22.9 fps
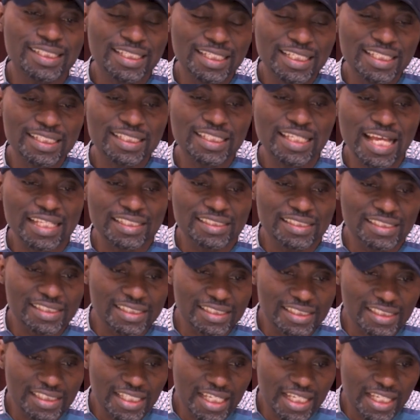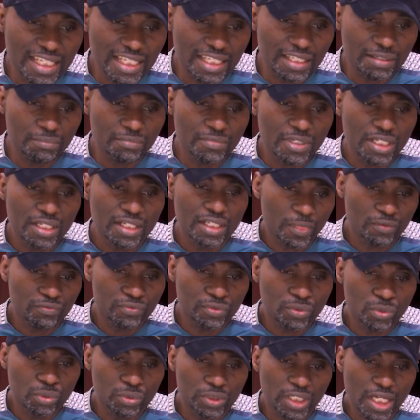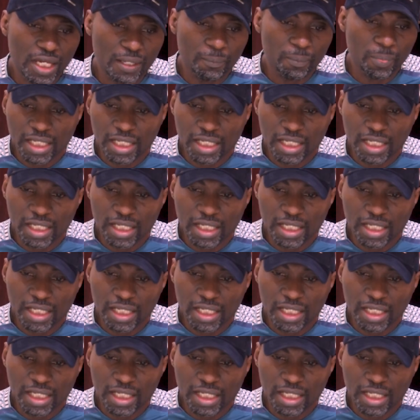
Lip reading: in that same folder.